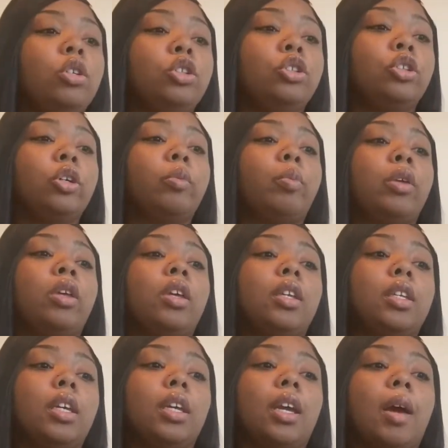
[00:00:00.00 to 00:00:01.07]
is your
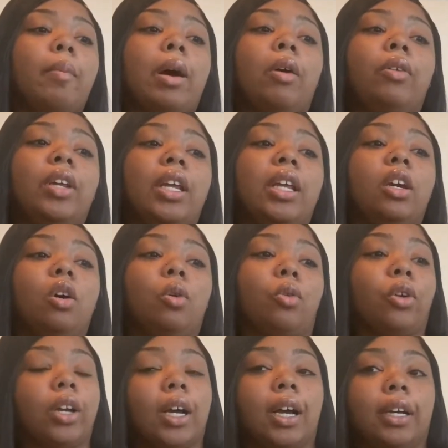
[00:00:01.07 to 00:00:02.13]
opinion about dating
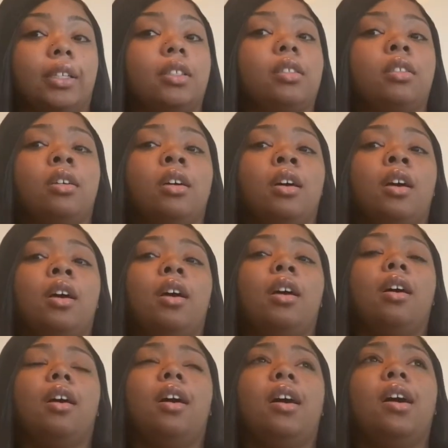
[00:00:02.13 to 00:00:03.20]
older guys?
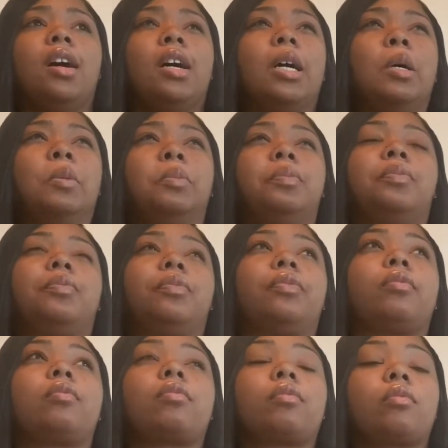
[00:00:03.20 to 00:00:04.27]
Um,
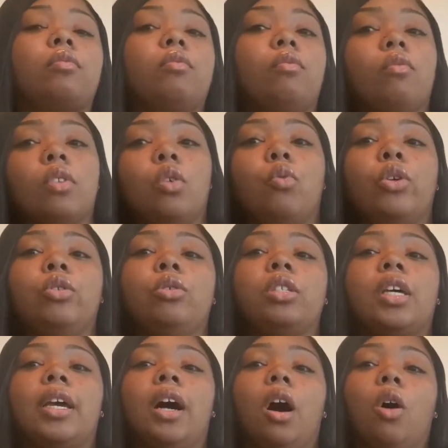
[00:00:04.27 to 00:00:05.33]
when you
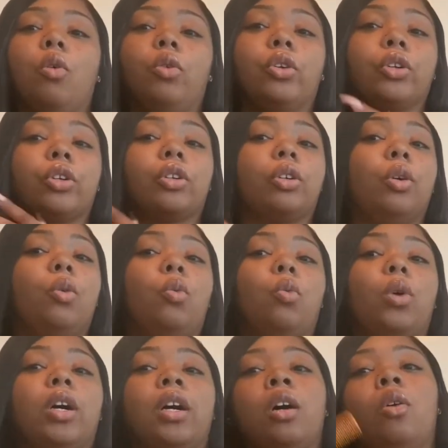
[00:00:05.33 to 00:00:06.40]
say older,
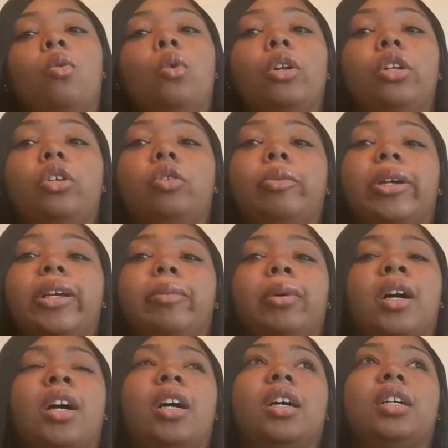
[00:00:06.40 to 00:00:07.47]
what what do you mean?
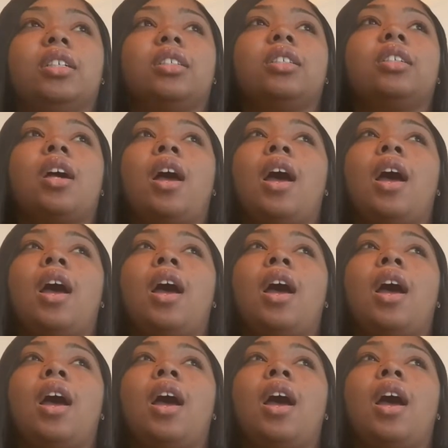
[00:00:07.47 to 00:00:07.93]
Because